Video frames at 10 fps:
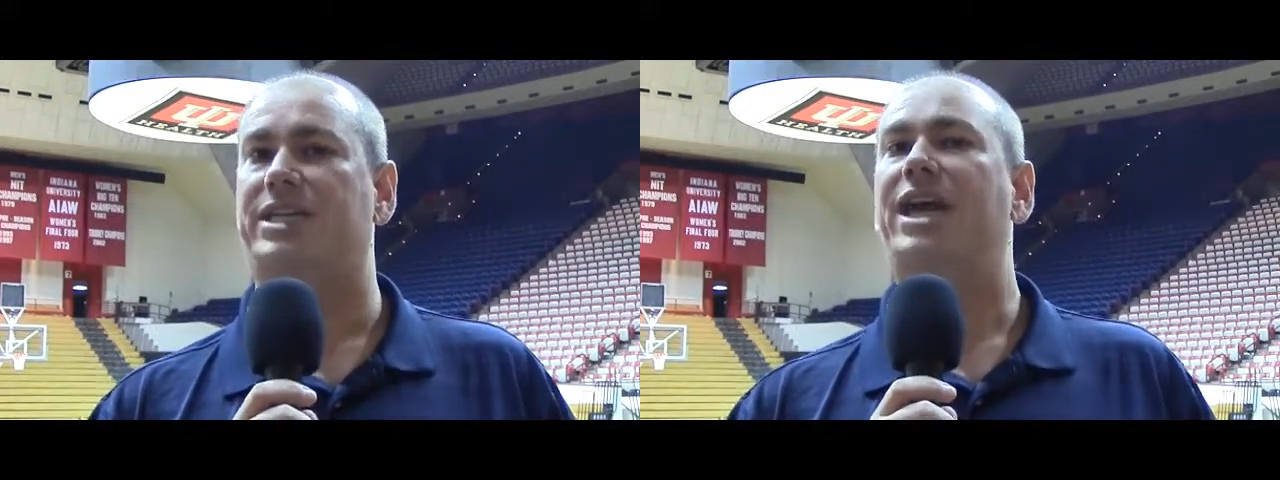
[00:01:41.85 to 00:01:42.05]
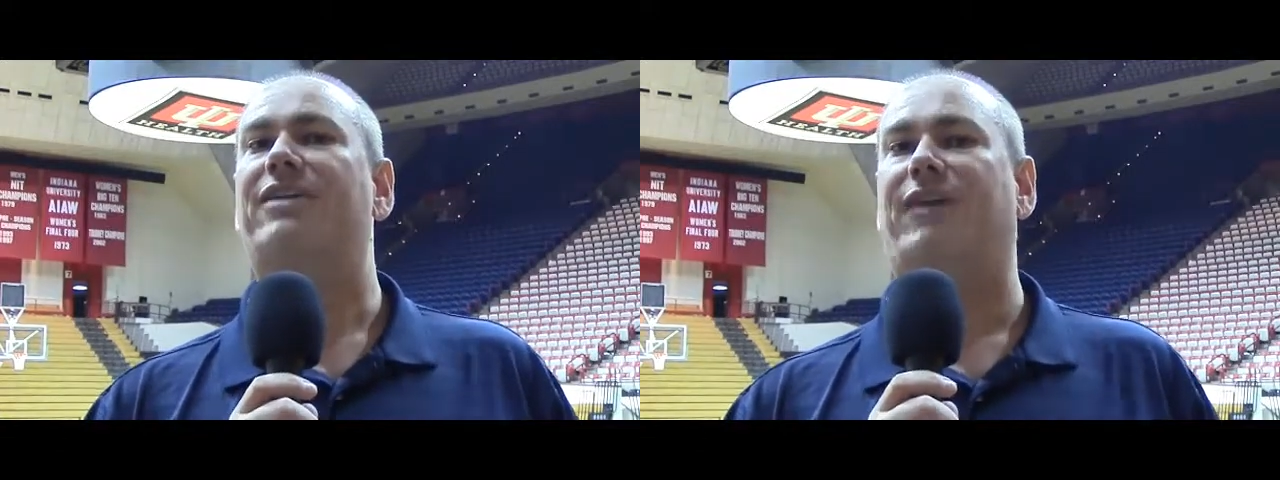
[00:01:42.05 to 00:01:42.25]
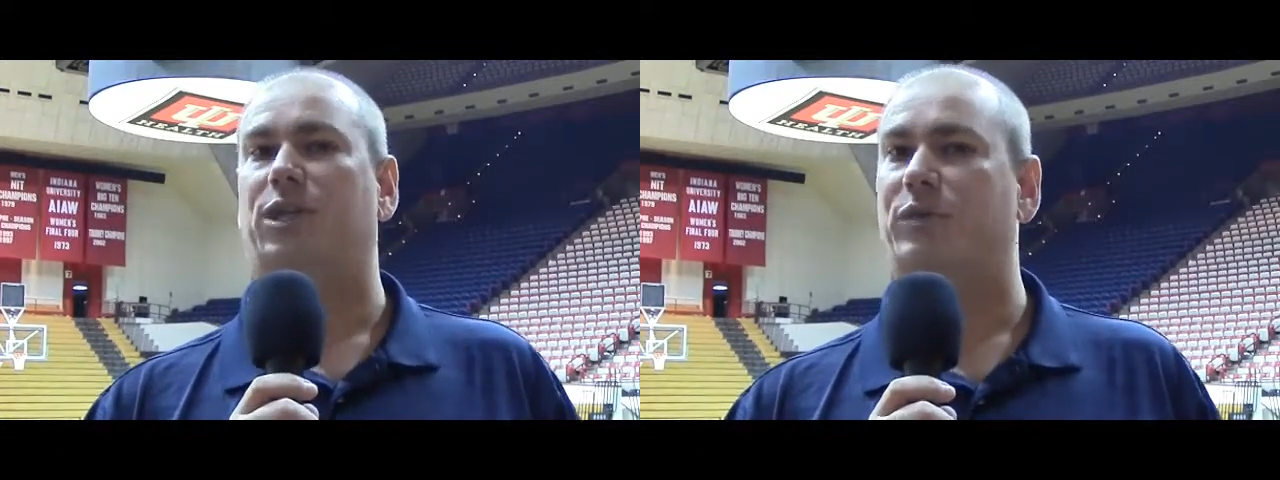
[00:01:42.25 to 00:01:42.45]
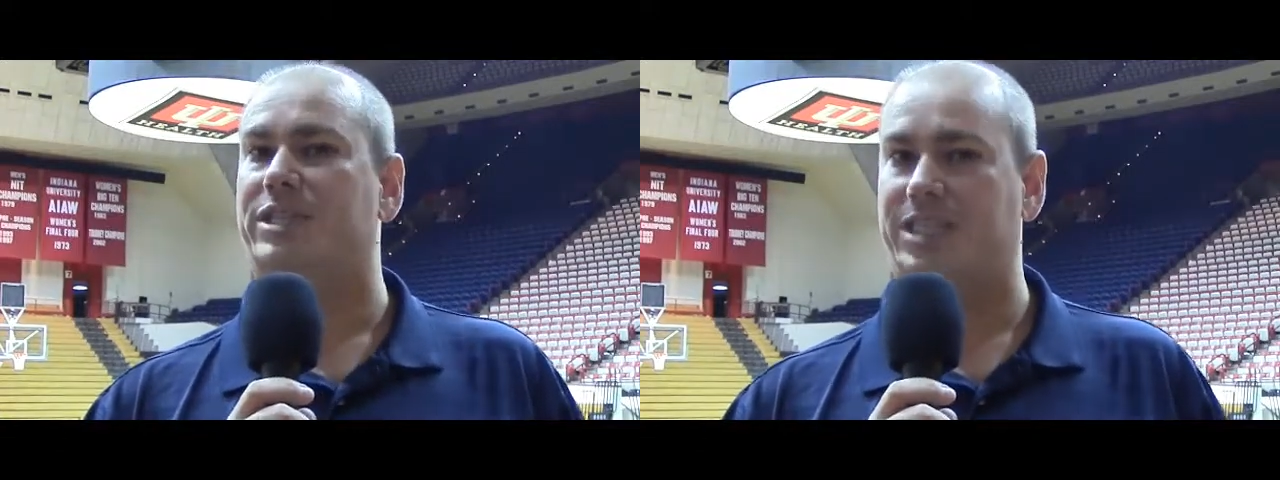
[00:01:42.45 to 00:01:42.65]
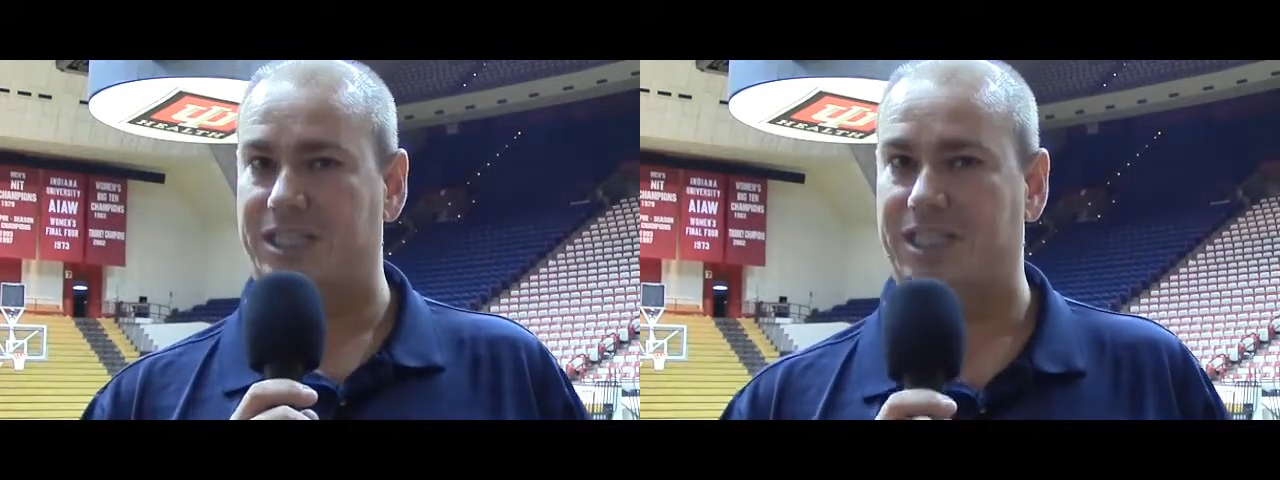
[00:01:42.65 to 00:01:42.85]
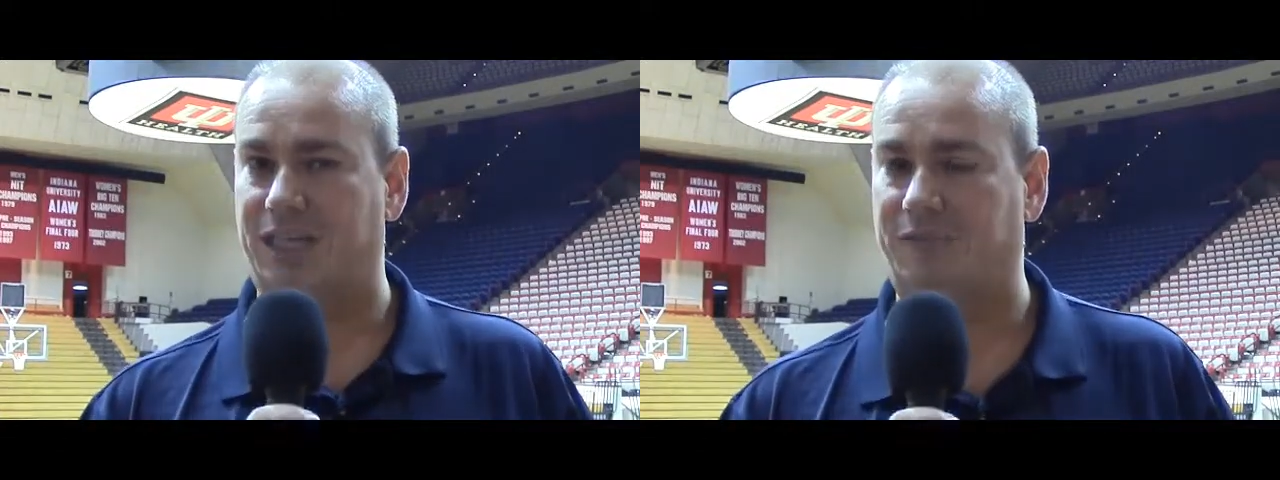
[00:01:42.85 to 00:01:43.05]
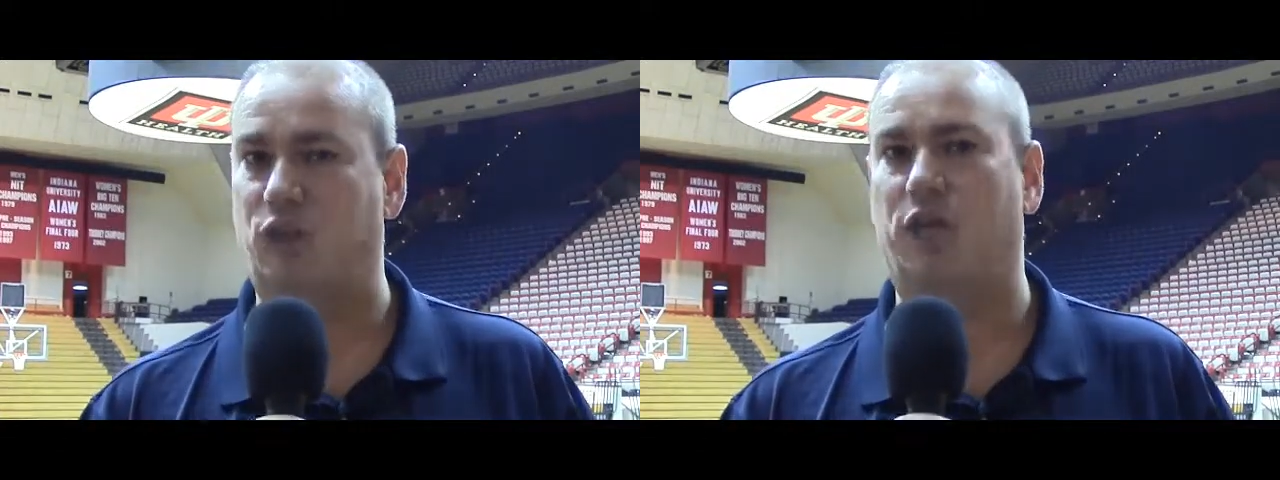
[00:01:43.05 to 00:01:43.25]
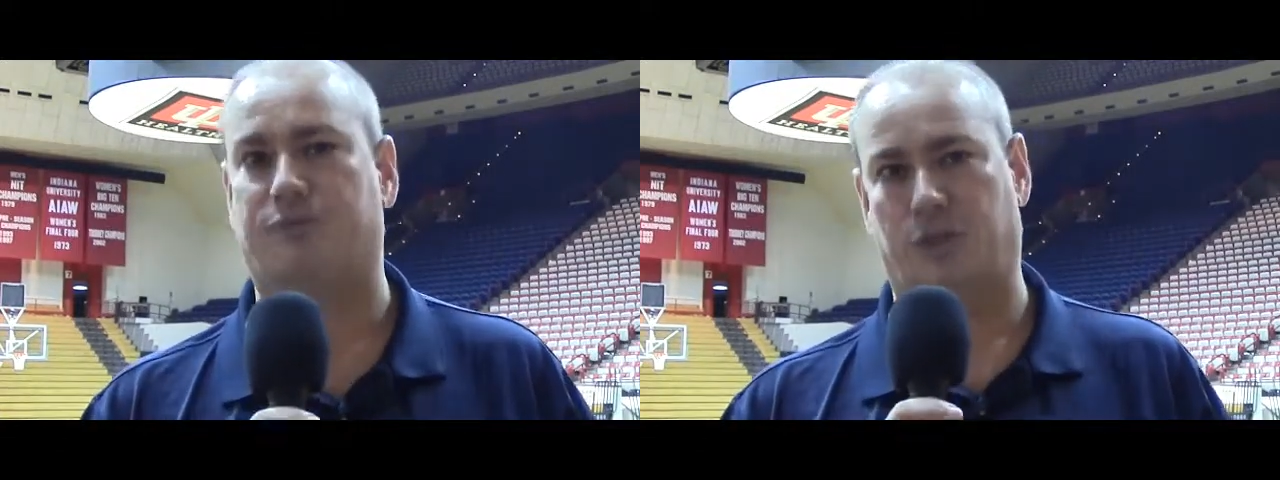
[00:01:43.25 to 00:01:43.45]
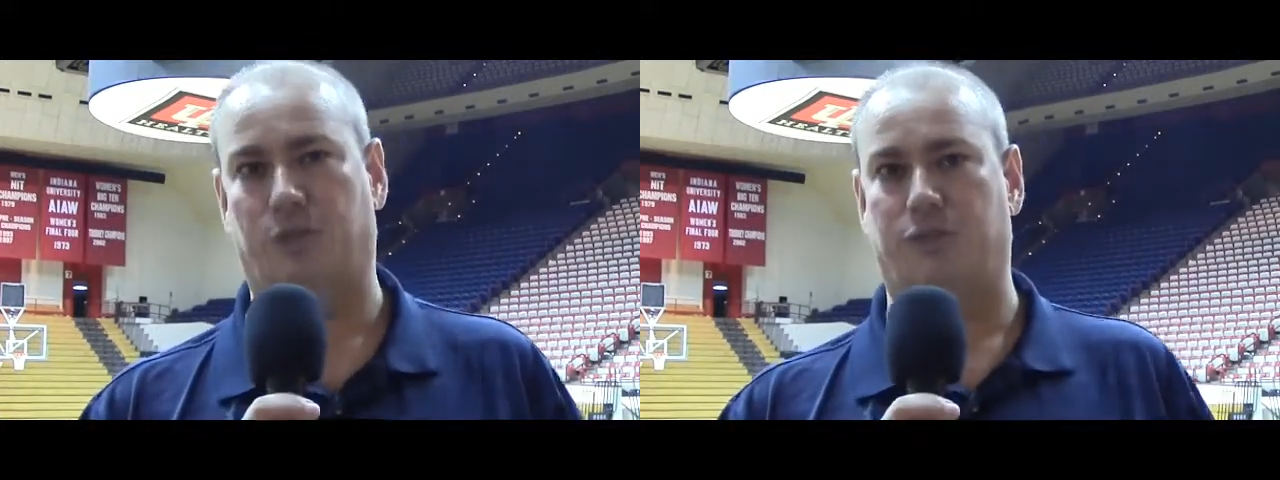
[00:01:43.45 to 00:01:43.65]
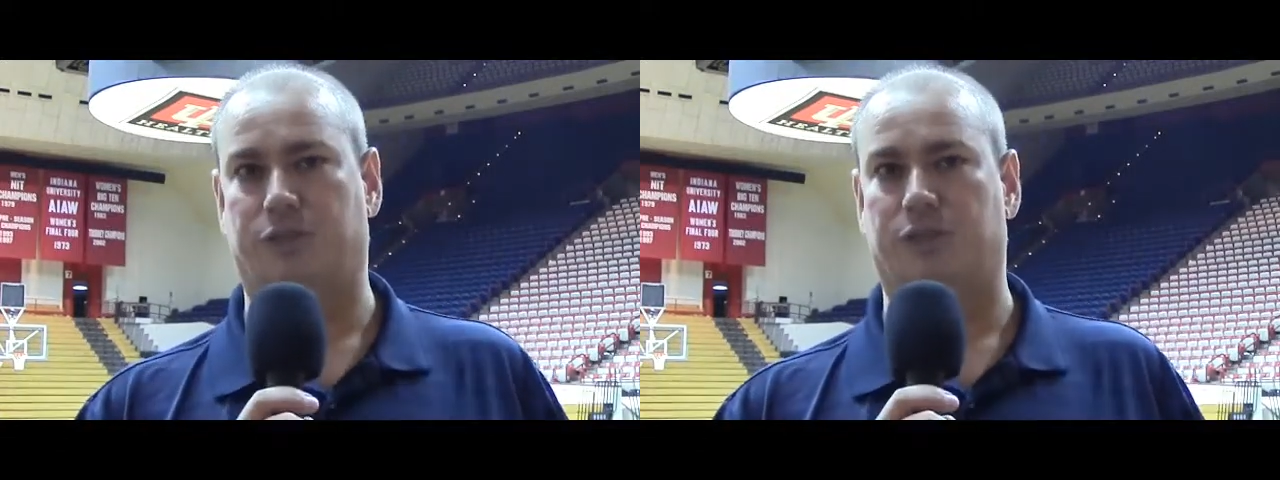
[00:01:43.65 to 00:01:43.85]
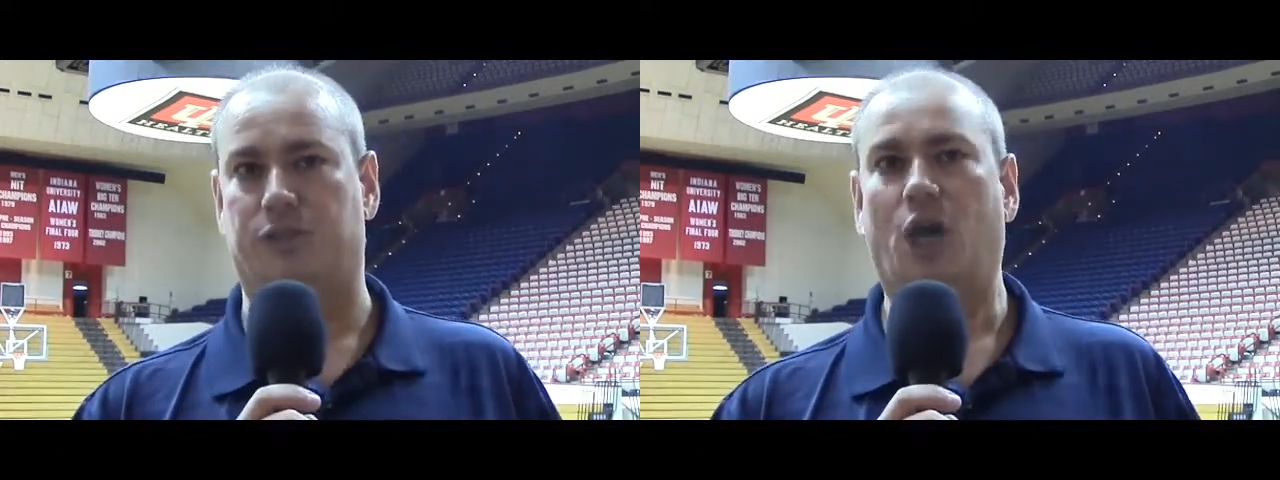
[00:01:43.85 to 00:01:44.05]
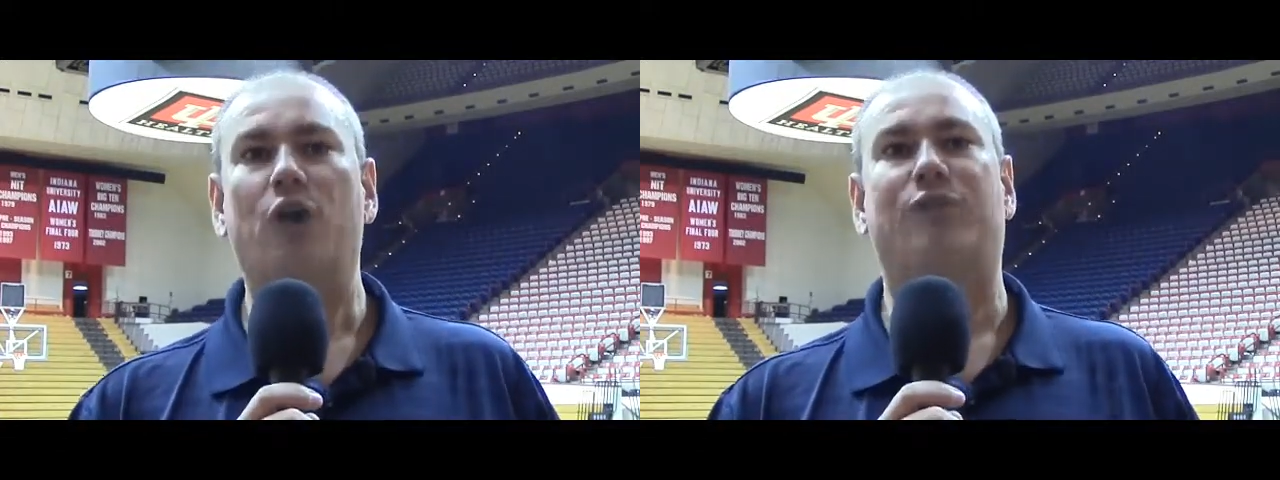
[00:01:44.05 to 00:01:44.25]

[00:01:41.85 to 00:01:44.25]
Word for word: following such a tough loss for the Hoosiers.